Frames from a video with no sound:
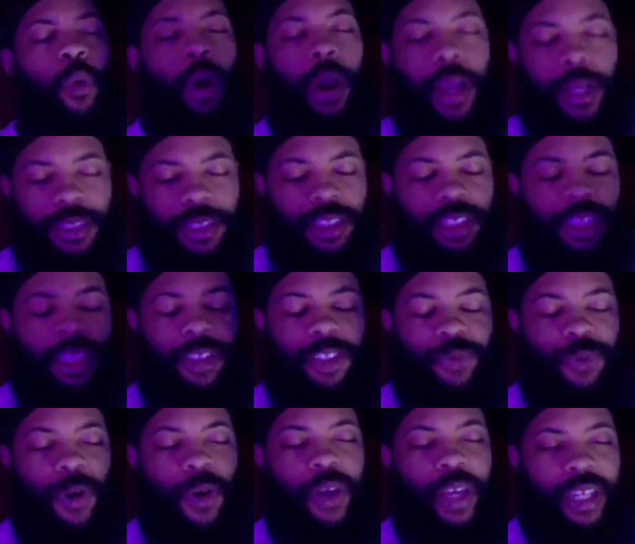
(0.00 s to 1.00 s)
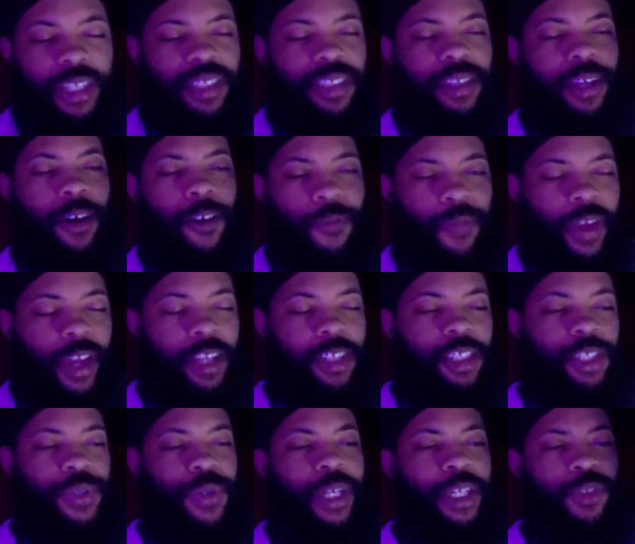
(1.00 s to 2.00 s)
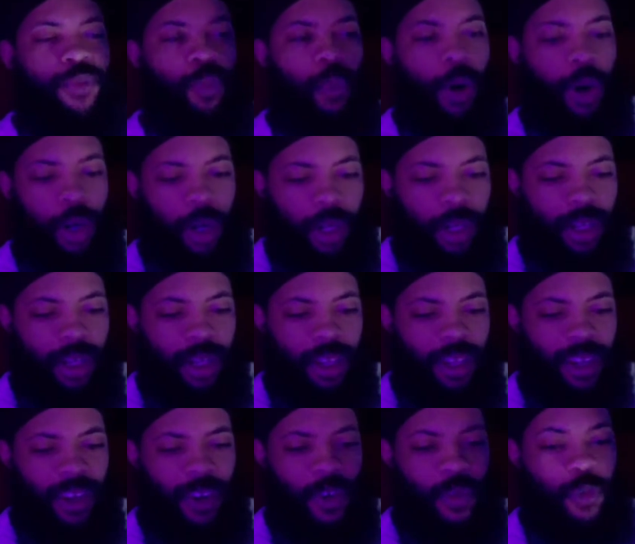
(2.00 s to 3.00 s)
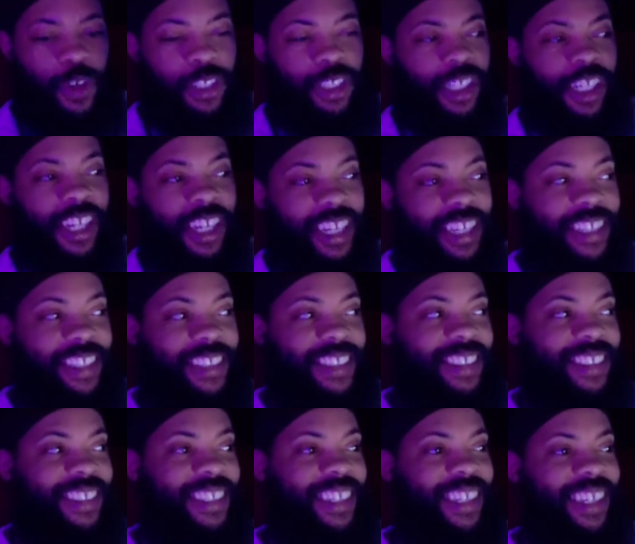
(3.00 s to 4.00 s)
wants to throw himself into his work, which is